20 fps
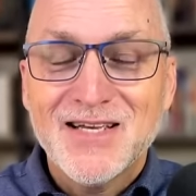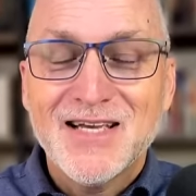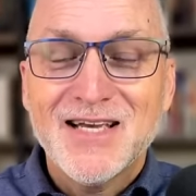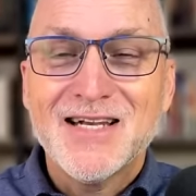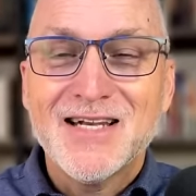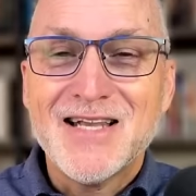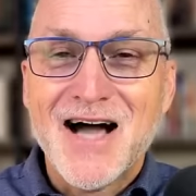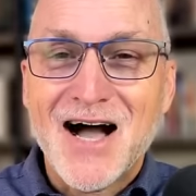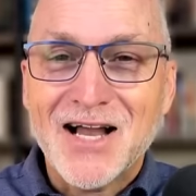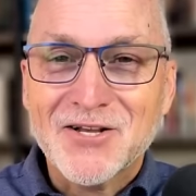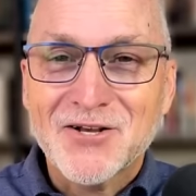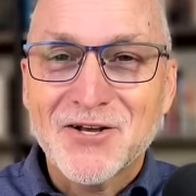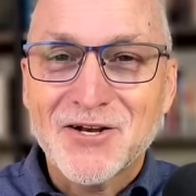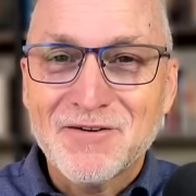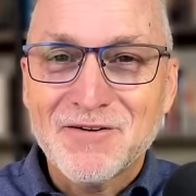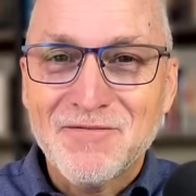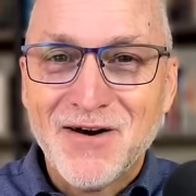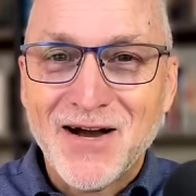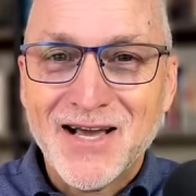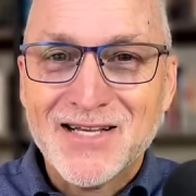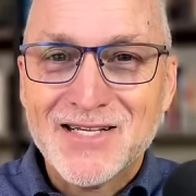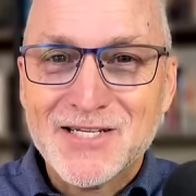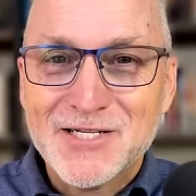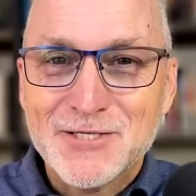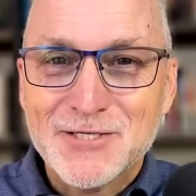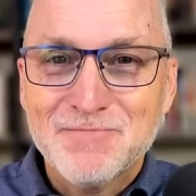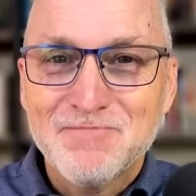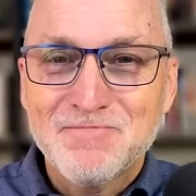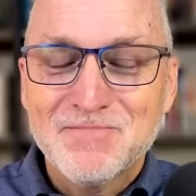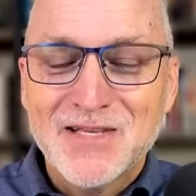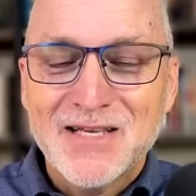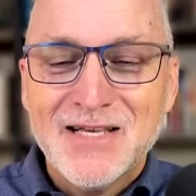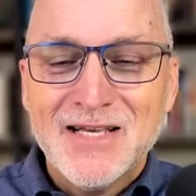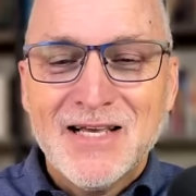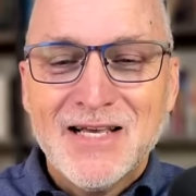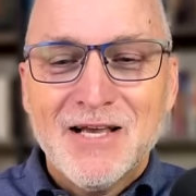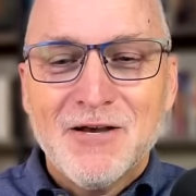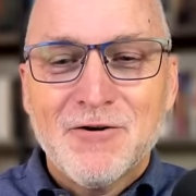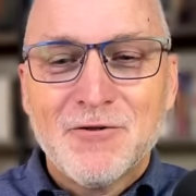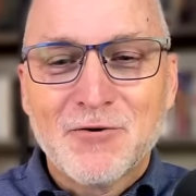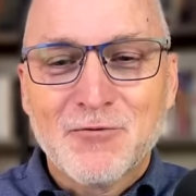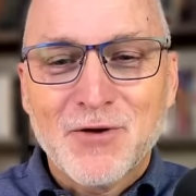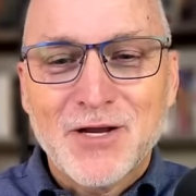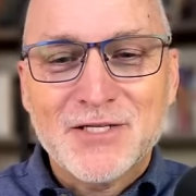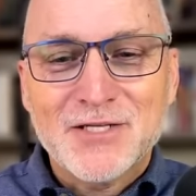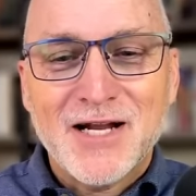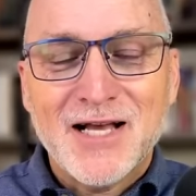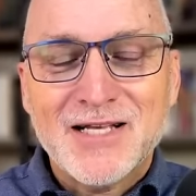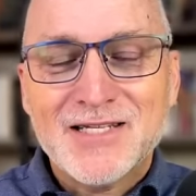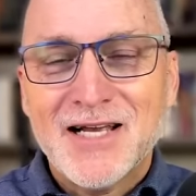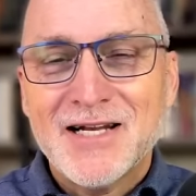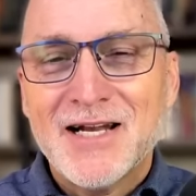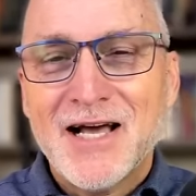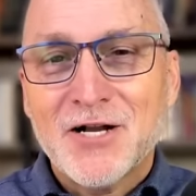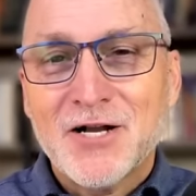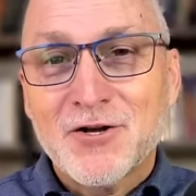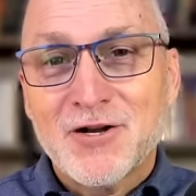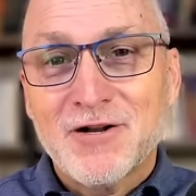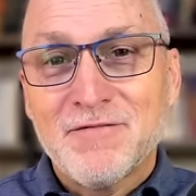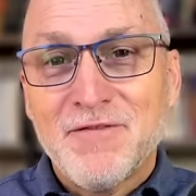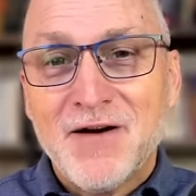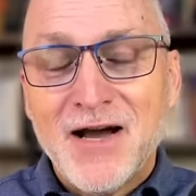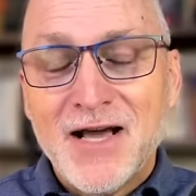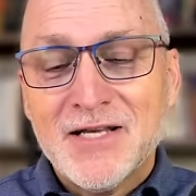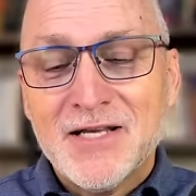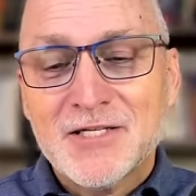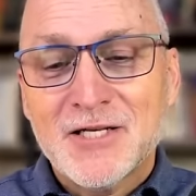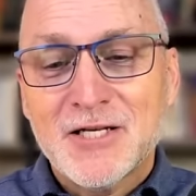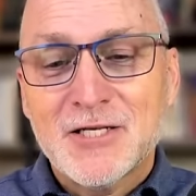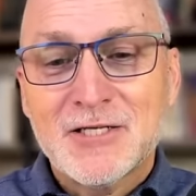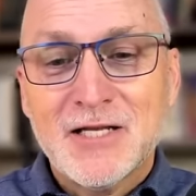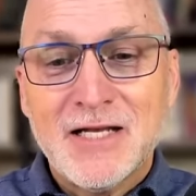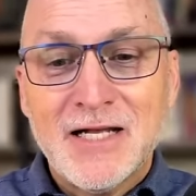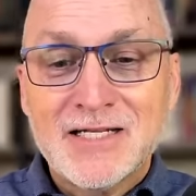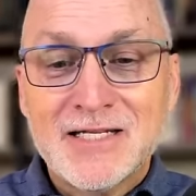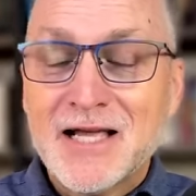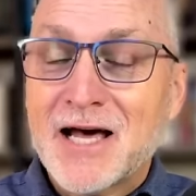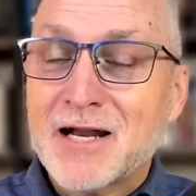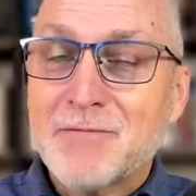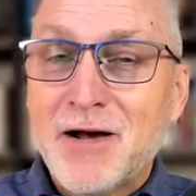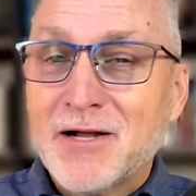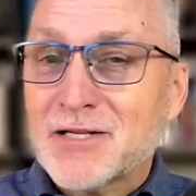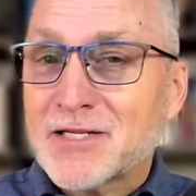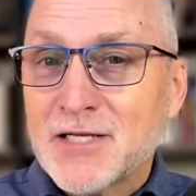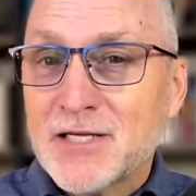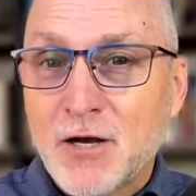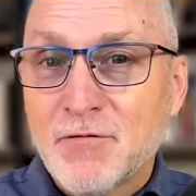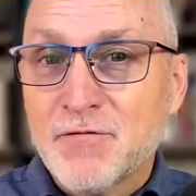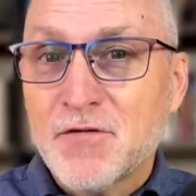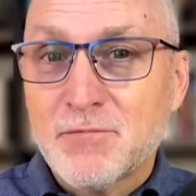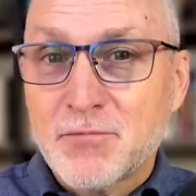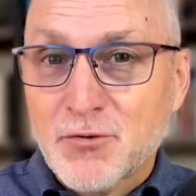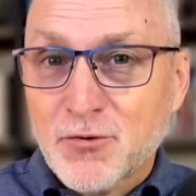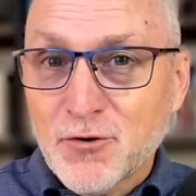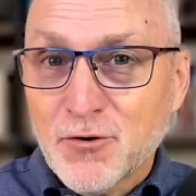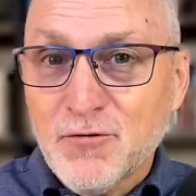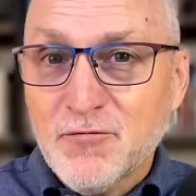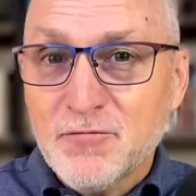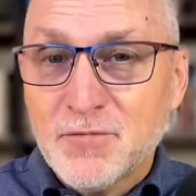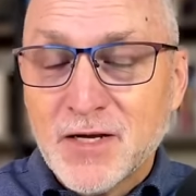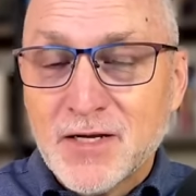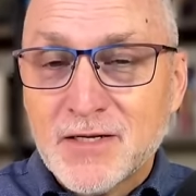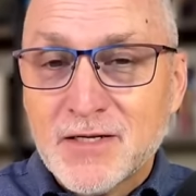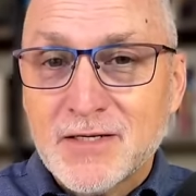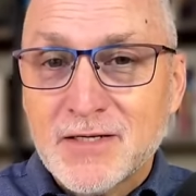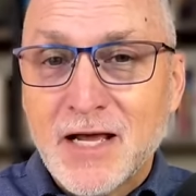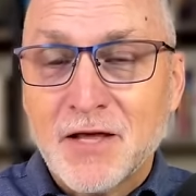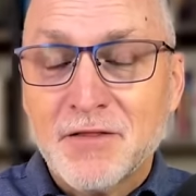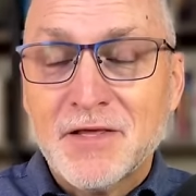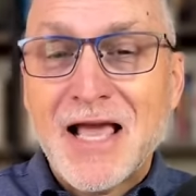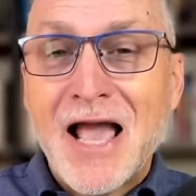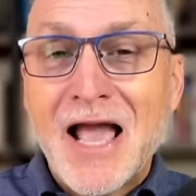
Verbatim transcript: not good advice. The reason I say not good advice is it's not about self-improvement. Now, the